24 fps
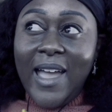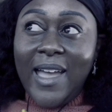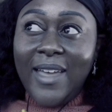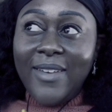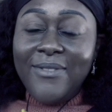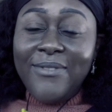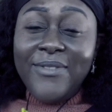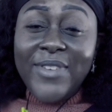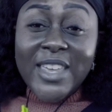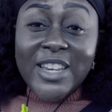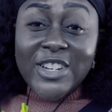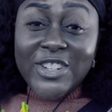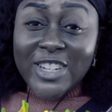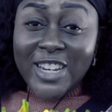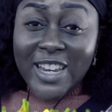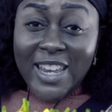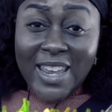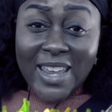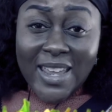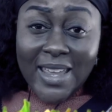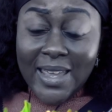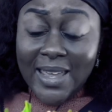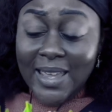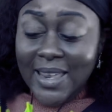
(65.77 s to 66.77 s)
vision
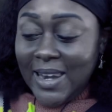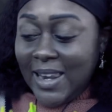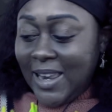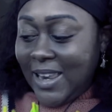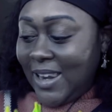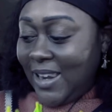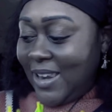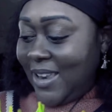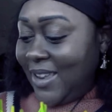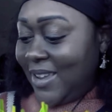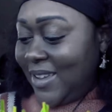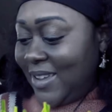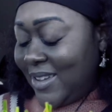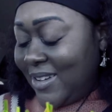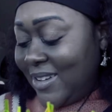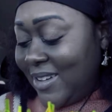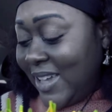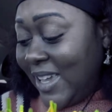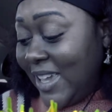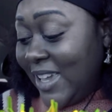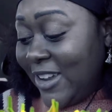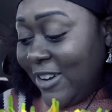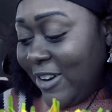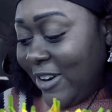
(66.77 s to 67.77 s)
and
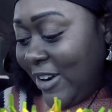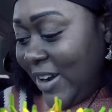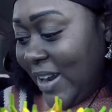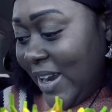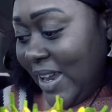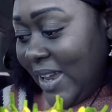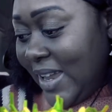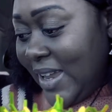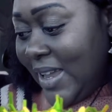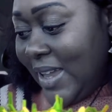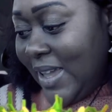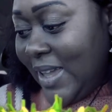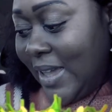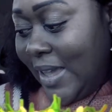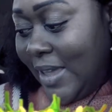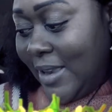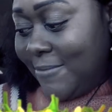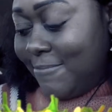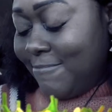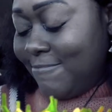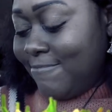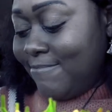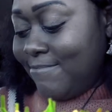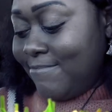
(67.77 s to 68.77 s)
hearing and